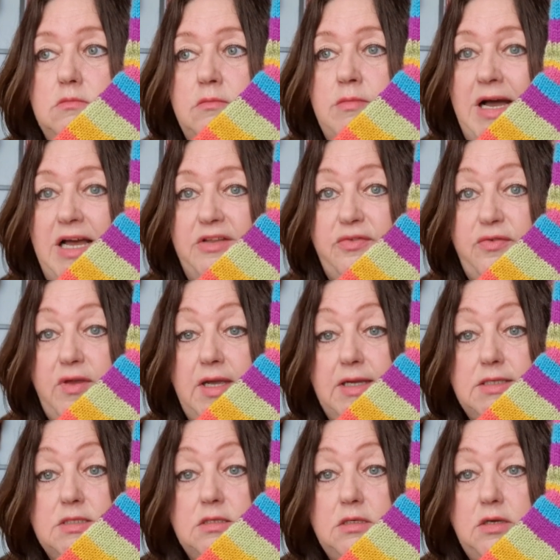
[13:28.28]
maat
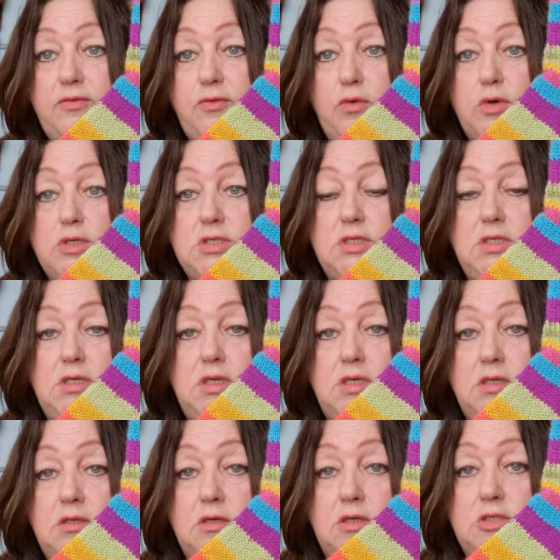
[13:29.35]
40
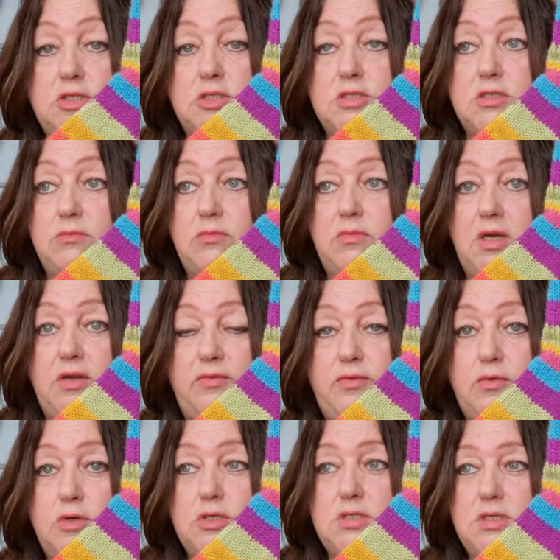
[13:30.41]
in Dutch is it maat
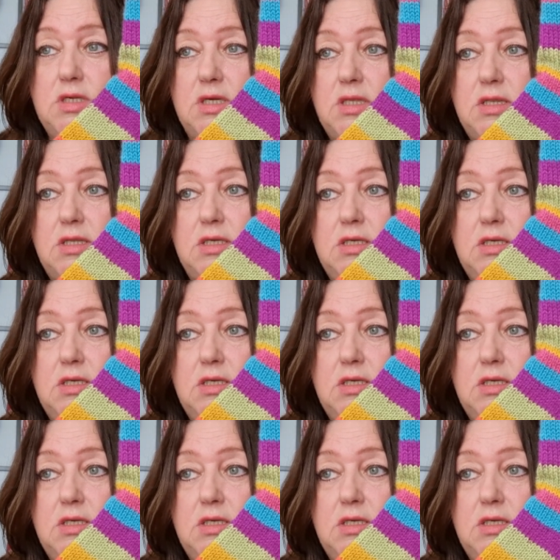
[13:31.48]
40, I